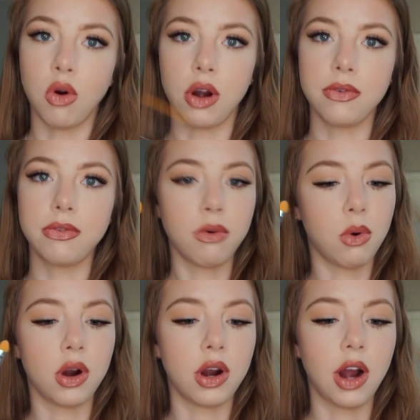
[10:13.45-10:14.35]
more
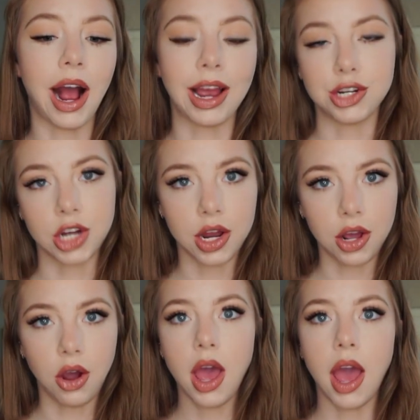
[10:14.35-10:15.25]
for
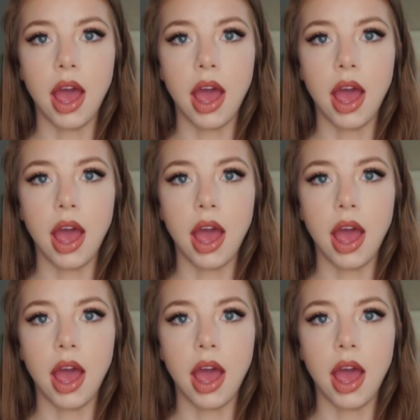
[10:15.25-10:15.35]
eyeshadow.